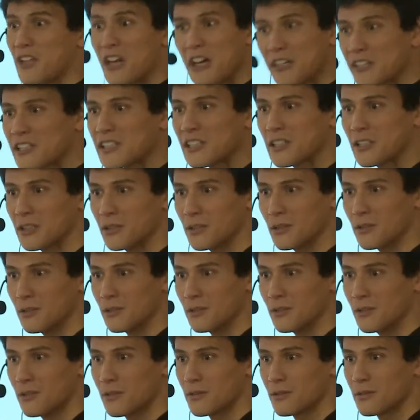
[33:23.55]

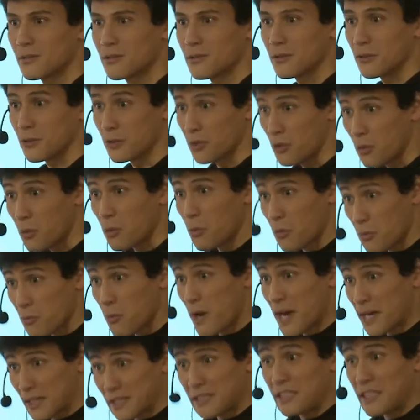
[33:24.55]
article, you know,
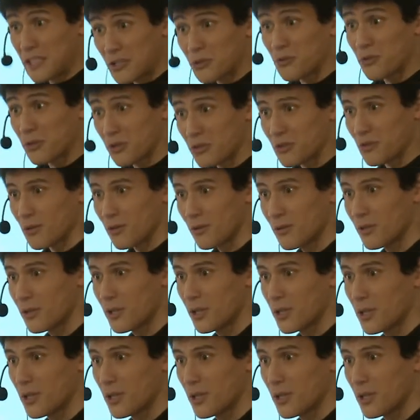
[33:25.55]
write literature,